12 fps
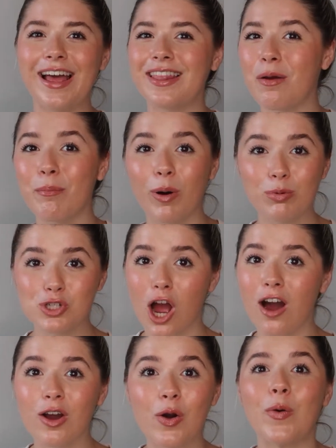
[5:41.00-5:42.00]
and then Bob's your
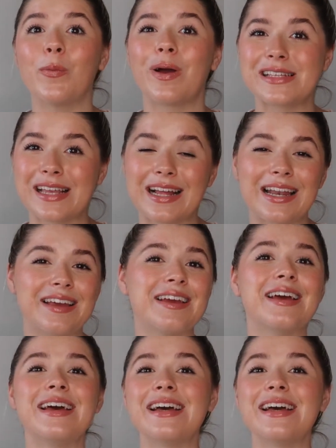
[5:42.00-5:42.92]
uncle basically